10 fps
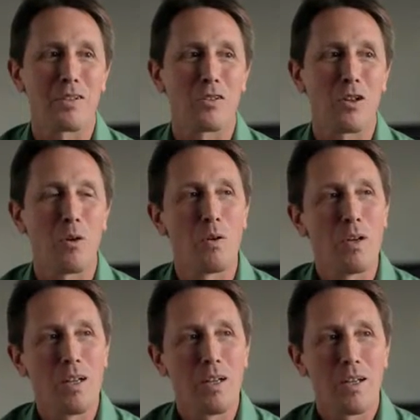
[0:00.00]
So
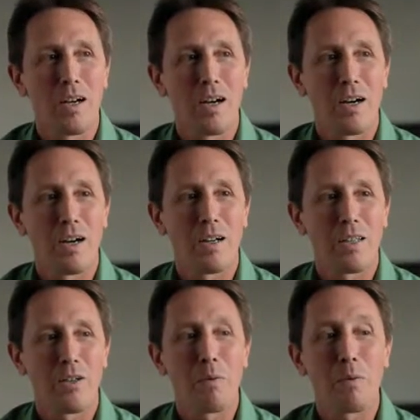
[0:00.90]

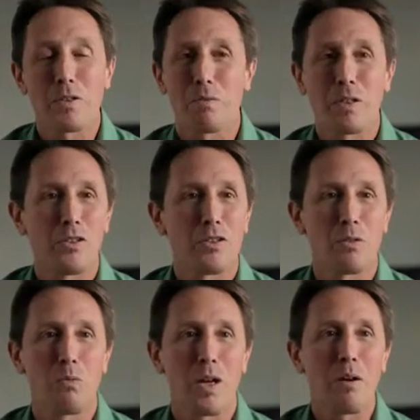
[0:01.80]
I wasn't really
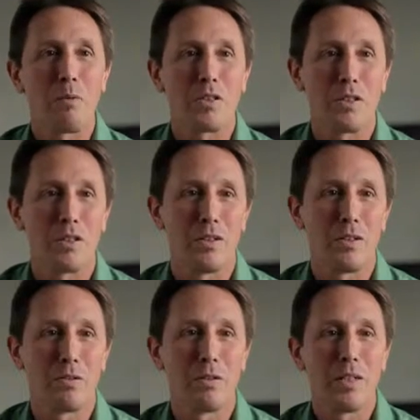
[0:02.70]
sure what I was going to
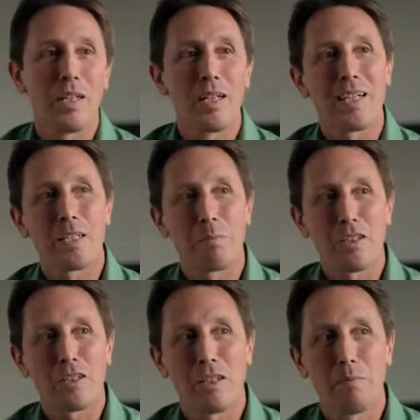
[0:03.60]
do,
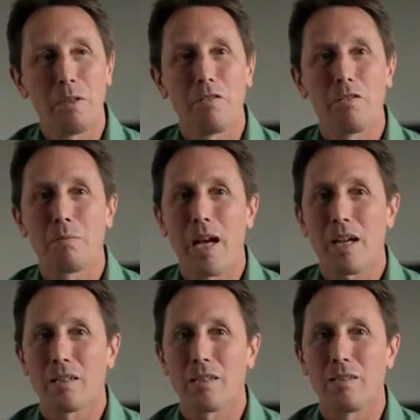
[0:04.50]
especially moving
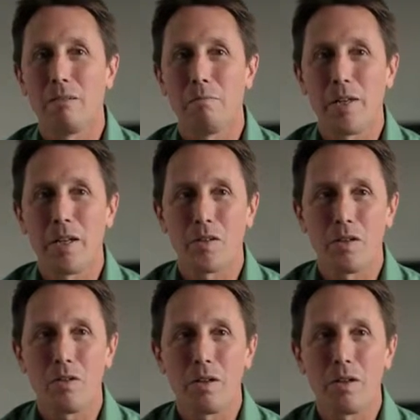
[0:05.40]
back to
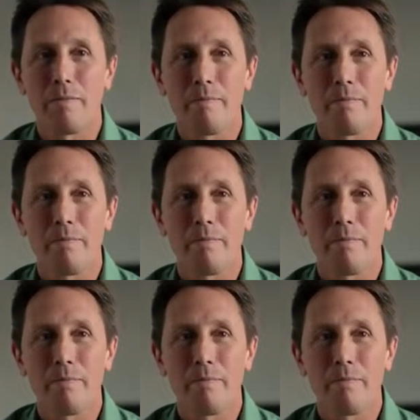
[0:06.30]
Minnesota,